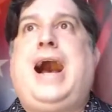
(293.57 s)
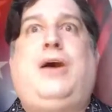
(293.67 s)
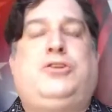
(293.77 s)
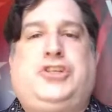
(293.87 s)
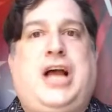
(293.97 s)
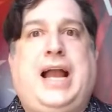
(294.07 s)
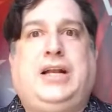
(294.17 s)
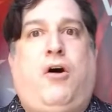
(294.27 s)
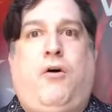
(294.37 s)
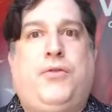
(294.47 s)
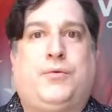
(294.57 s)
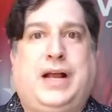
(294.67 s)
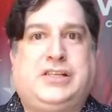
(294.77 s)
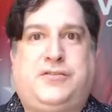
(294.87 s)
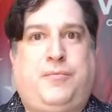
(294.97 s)
outshine all the
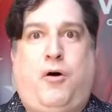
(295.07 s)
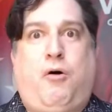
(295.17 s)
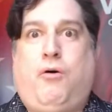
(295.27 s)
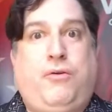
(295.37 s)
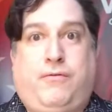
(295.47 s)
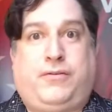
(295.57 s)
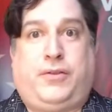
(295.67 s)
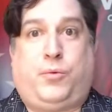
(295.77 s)
rest from all over